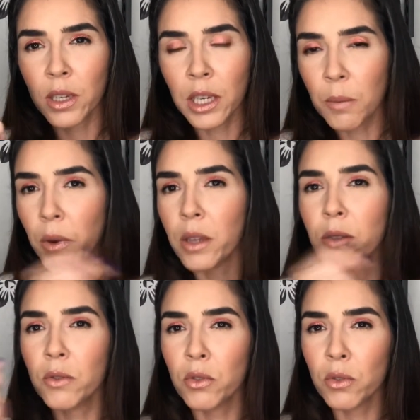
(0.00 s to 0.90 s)
keep
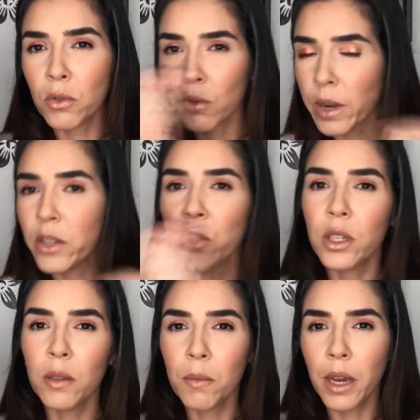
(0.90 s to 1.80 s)
on
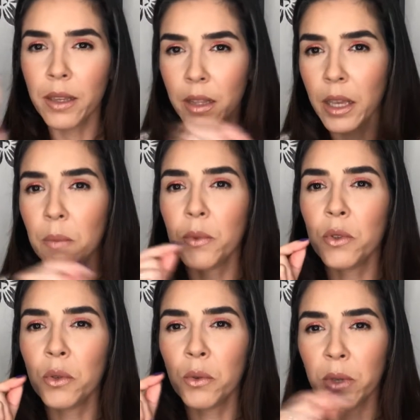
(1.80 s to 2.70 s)
scratching my lip
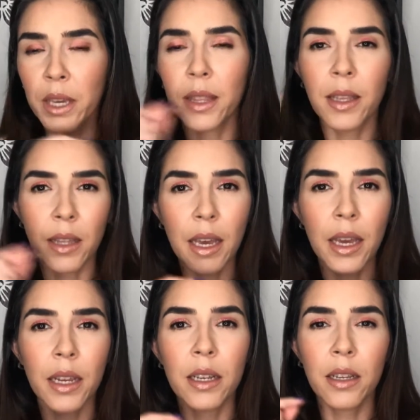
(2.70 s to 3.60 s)
to get the
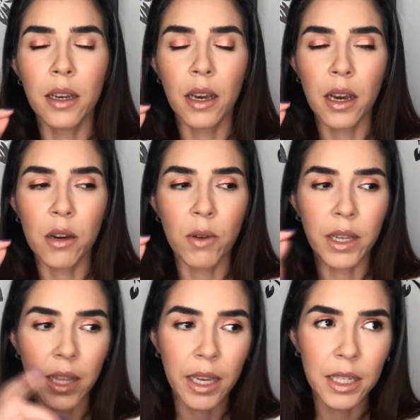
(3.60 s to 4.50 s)
line how
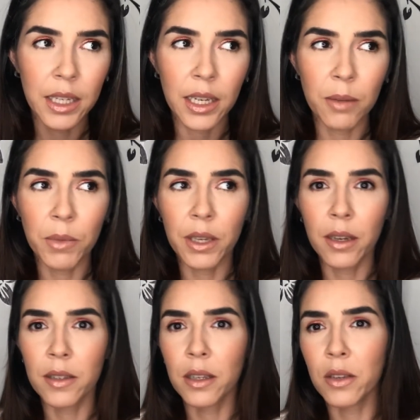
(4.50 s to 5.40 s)
I like it,
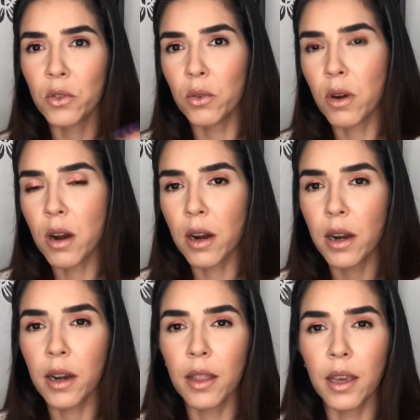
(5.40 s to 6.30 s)
because it is so
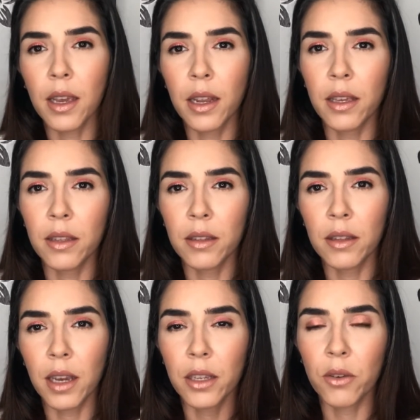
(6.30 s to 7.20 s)
hard that
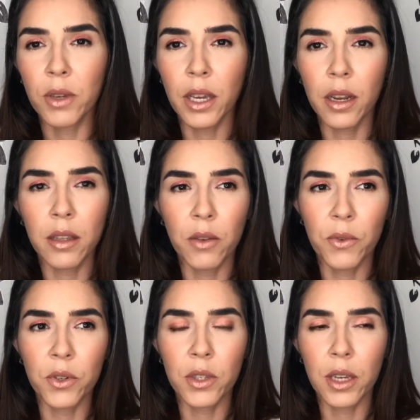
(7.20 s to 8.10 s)
I don't get it the
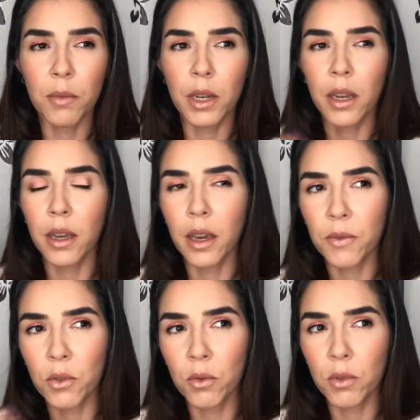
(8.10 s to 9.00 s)
first time and I
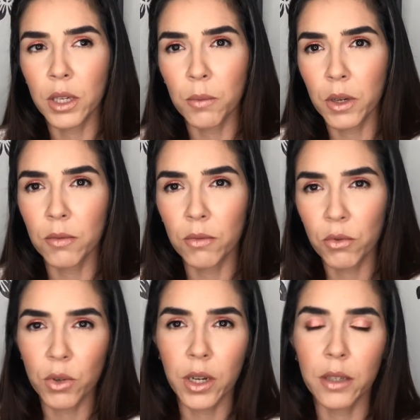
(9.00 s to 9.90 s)
have to keep on
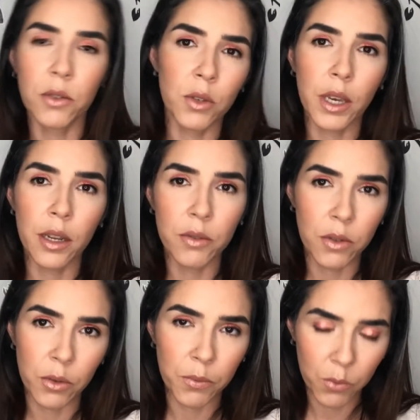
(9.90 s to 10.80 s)
trying to get it.
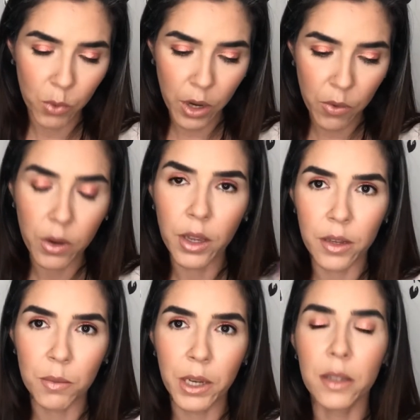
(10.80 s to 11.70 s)
So whatever, it
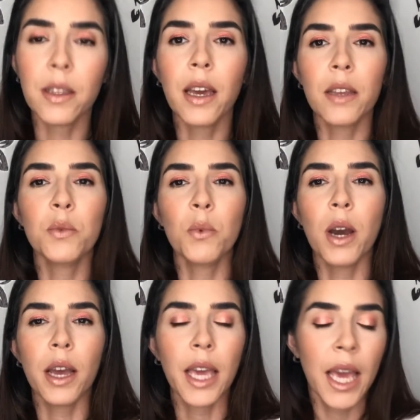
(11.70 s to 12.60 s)
is mine. That is
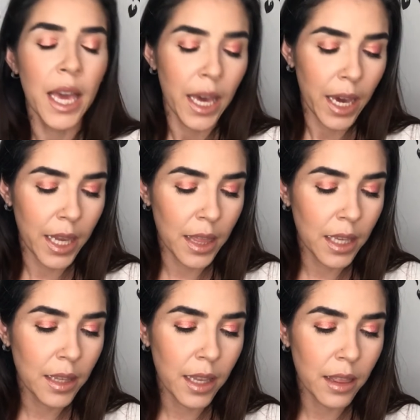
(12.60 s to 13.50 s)
why I
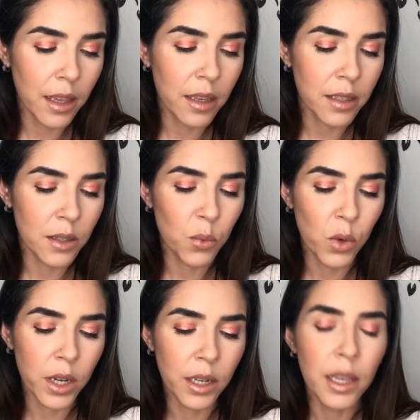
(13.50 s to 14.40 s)
think that this
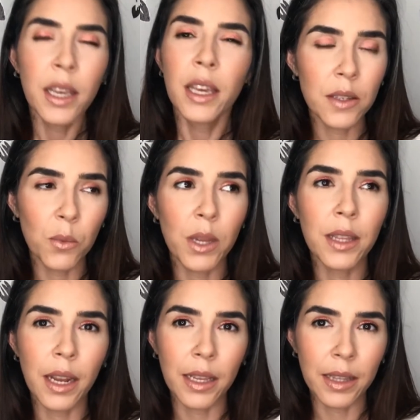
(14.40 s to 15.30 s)
one is the one
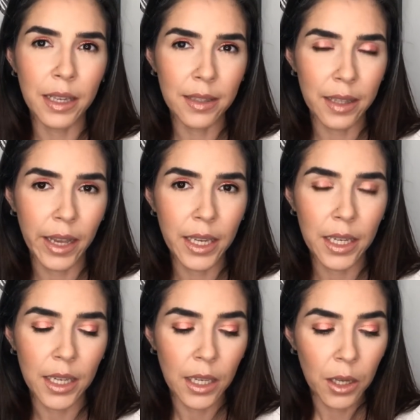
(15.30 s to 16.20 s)
that I least
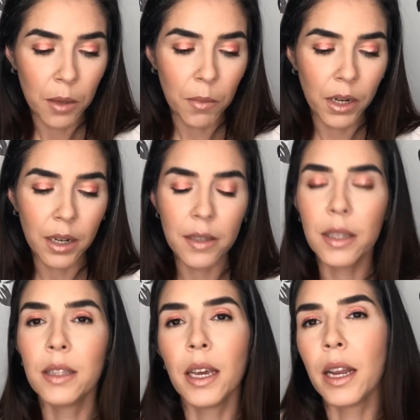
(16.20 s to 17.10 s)
like, but it
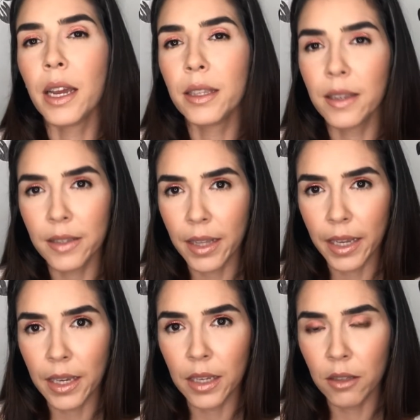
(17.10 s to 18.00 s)
isn't that I
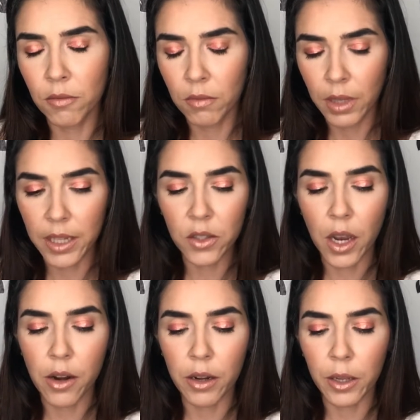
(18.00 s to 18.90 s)
dislike it
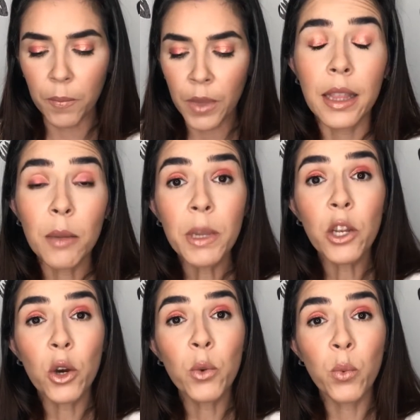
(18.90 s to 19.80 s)
entirely. Let me
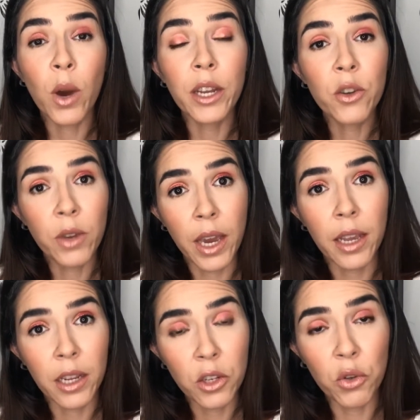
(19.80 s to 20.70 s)
know what you
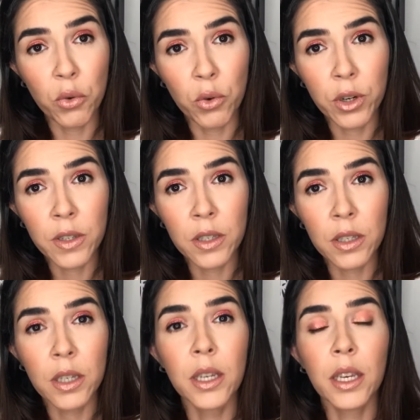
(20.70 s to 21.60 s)
got in
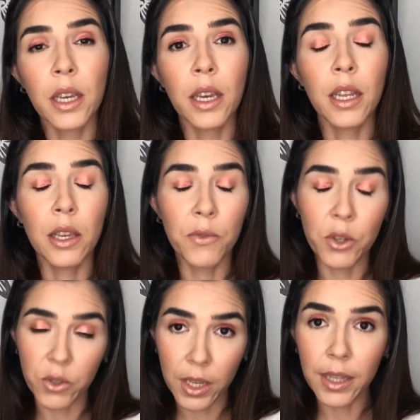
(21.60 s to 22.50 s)
yours, and if
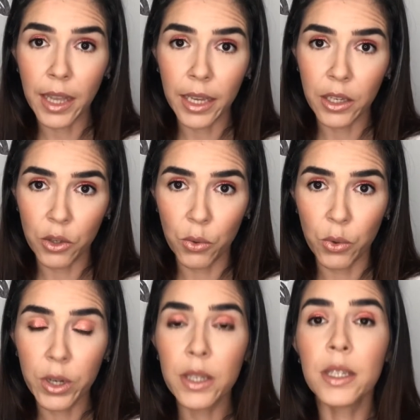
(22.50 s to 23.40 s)
you did like
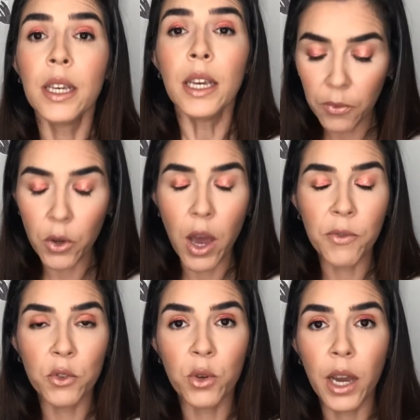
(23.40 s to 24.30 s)
yours, if you
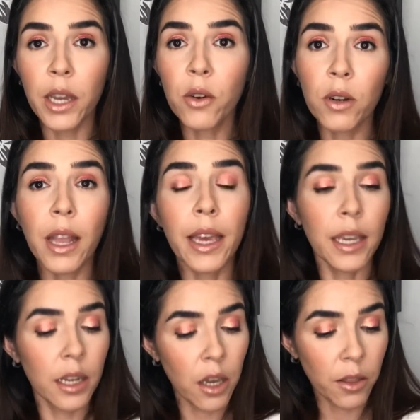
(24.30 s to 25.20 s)
have tried or
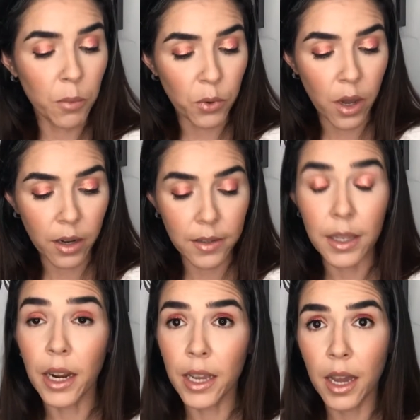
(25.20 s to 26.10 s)
like any other products
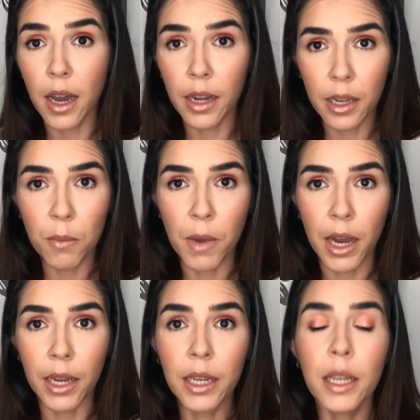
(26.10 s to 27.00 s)
that I got in
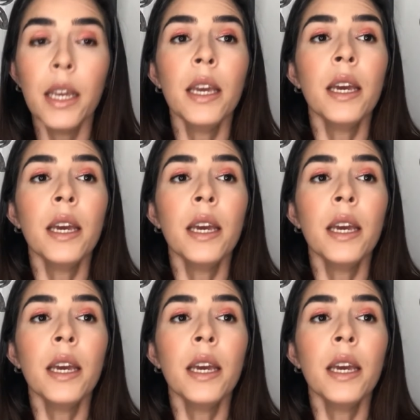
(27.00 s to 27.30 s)
mine.